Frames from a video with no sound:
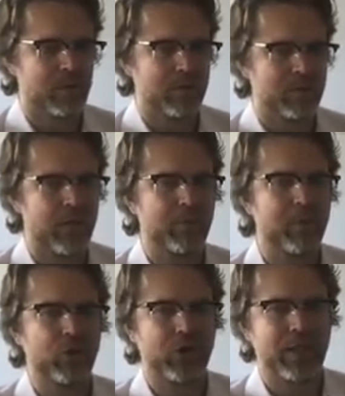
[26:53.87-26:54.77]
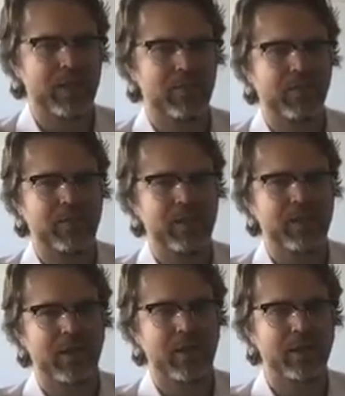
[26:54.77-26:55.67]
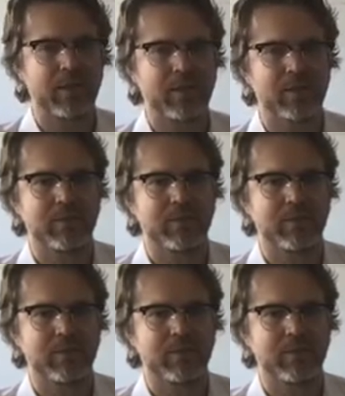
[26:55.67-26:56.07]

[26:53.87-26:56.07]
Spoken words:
try to push at some of these ideas.